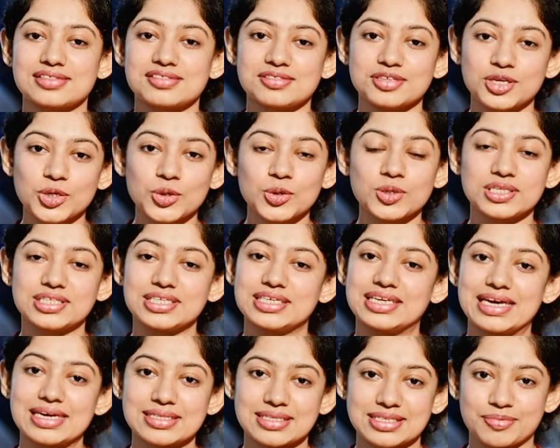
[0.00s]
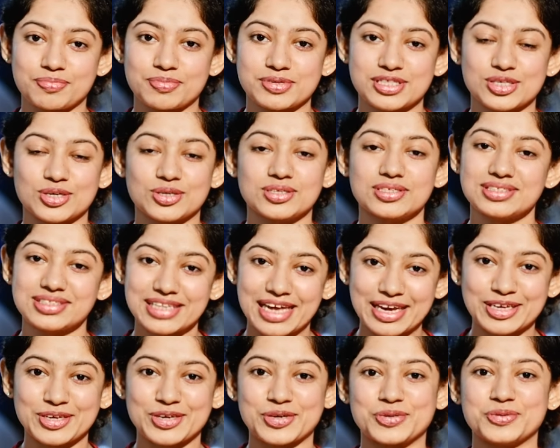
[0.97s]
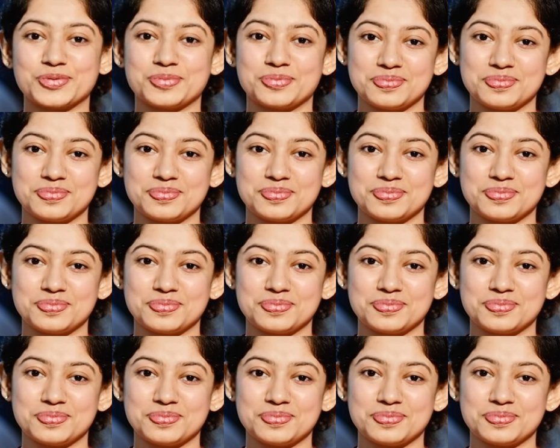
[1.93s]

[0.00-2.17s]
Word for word: see you in the next episode. Thank you.